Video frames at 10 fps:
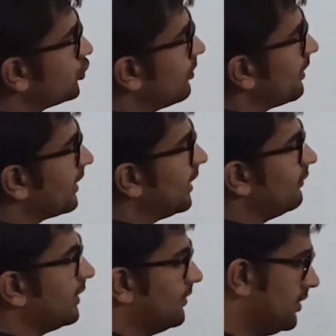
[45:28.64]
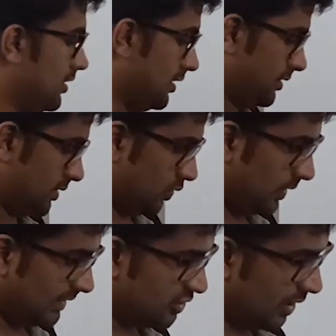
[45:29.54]
joule per Kelvin. So you
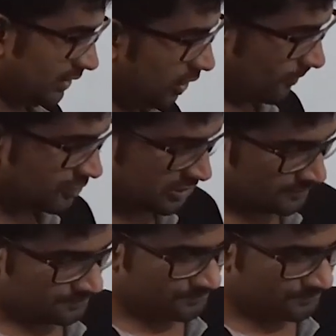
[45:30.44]
can check the option